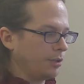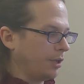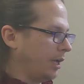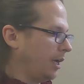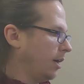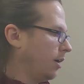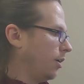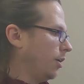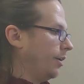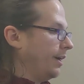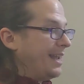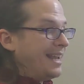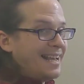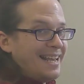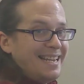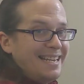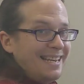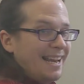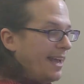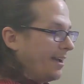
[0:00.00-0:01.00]
are
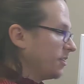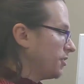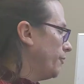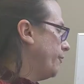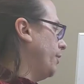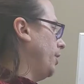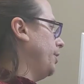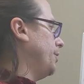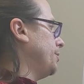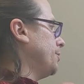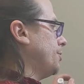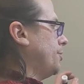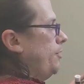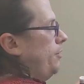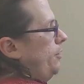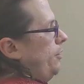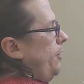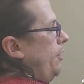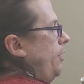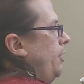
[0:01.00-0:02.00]
index
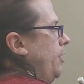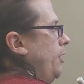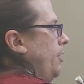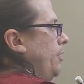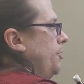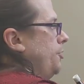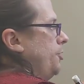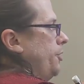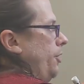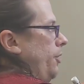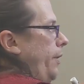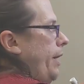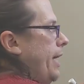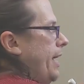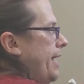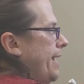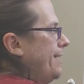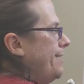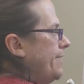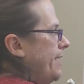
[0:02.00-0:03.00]
funds. So
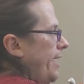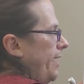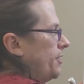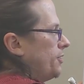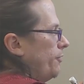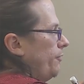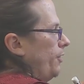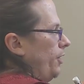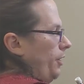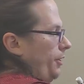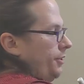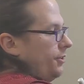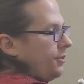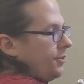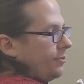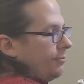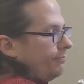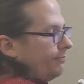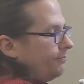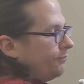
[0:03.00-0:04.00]
index
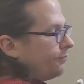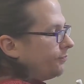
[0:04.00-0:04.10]
funds,